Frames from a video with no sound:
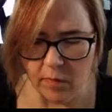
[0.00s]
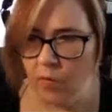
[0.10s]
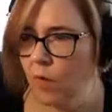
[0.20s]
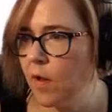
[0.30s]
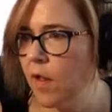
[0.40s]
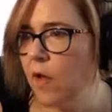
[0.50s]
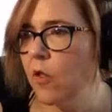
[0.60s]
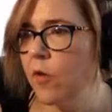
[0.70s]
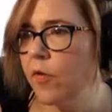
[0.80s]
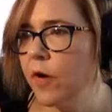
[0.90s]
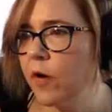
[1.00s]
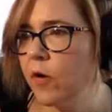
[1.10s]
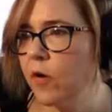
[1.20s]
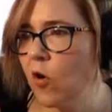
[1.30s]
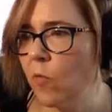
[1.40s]
Well, hello
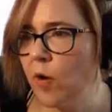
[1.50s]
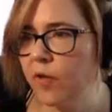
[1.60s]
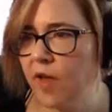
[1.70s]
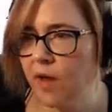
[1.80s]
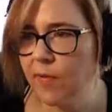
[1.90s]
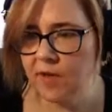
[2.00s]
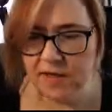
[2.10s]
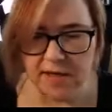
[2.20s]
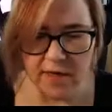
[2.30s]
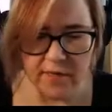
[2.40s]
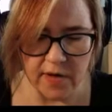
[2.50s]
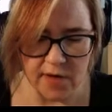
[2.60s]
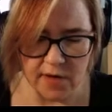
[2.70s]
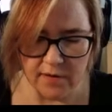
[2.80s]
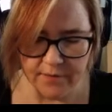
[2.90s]
there, Cobalt Gaming TV.